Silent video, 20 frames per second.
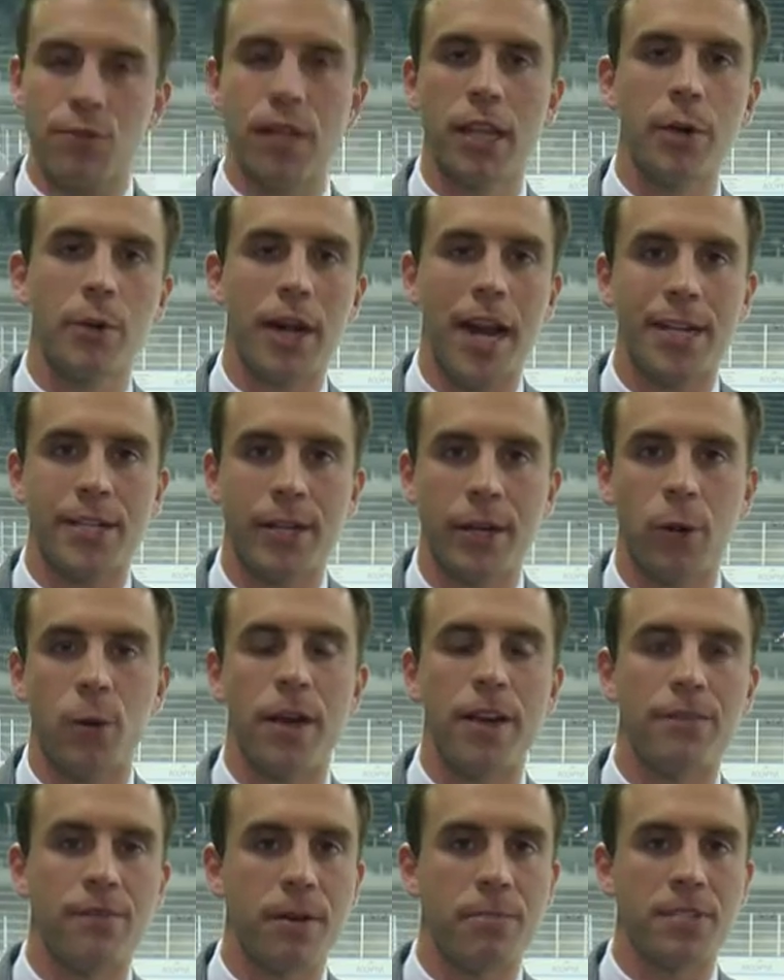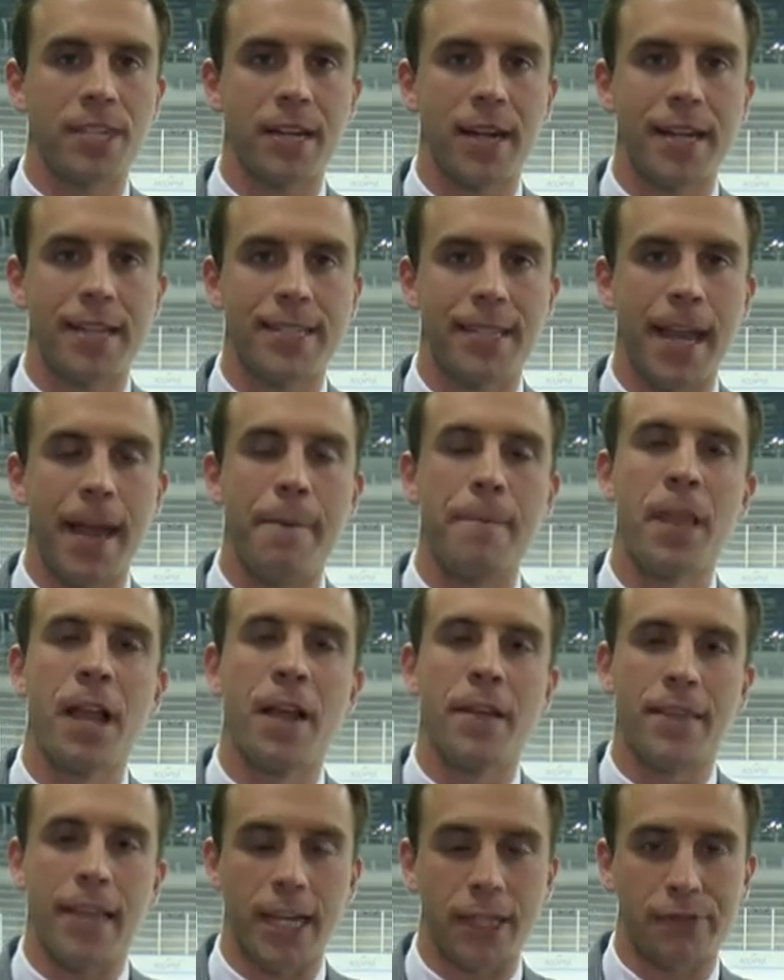really what I took away from tonight's game.
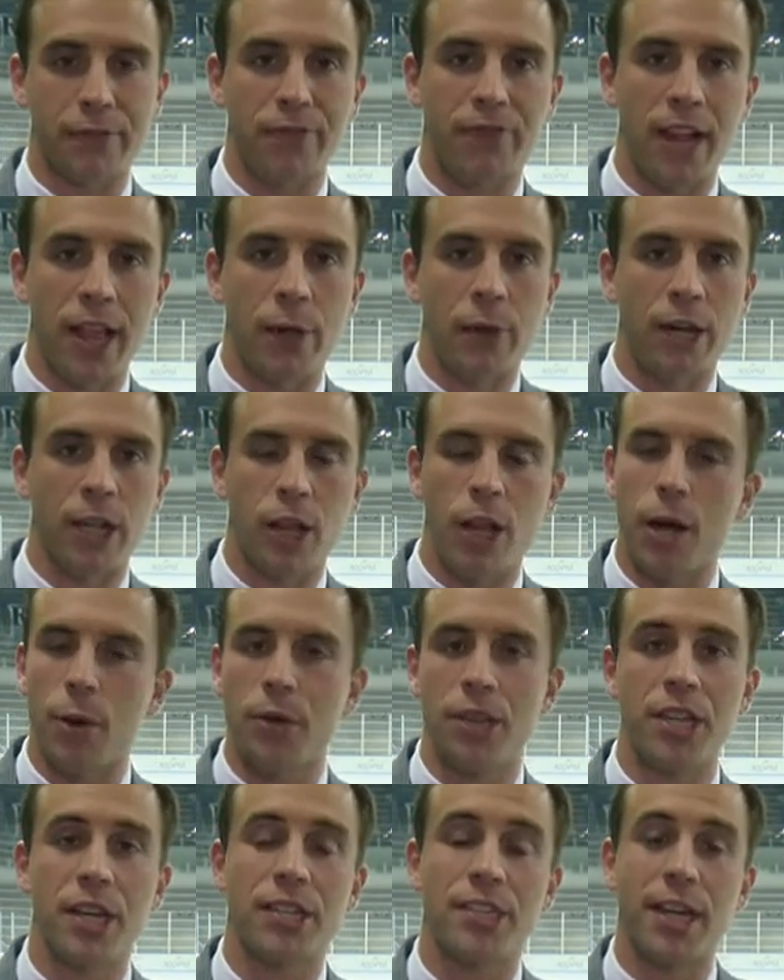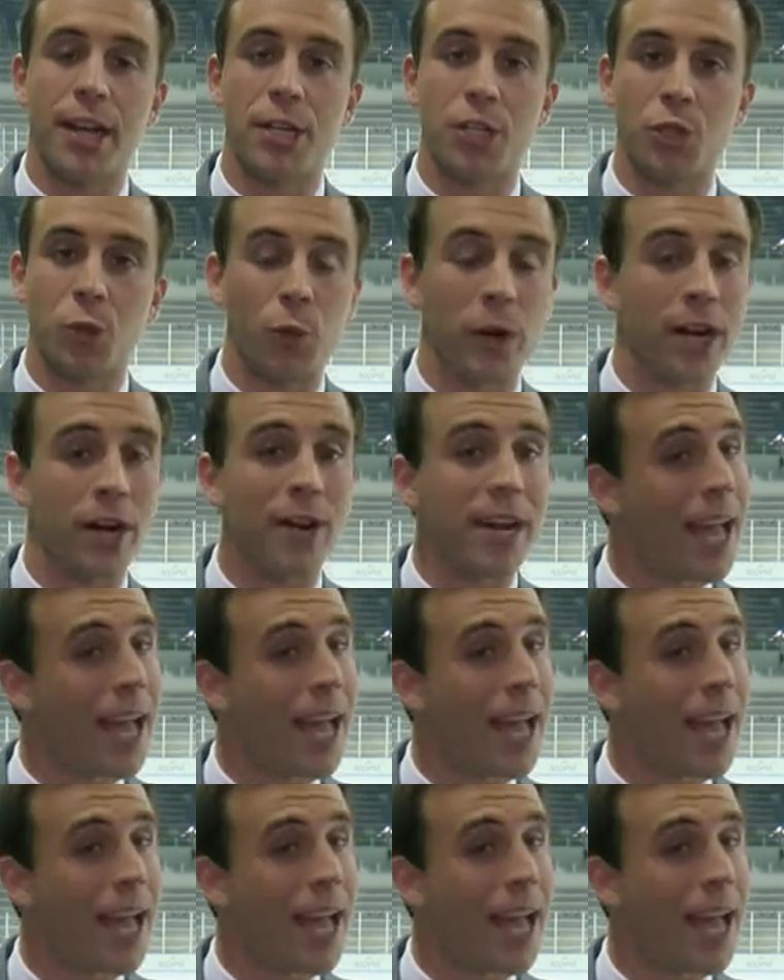Thanks for following along with us on Twitter.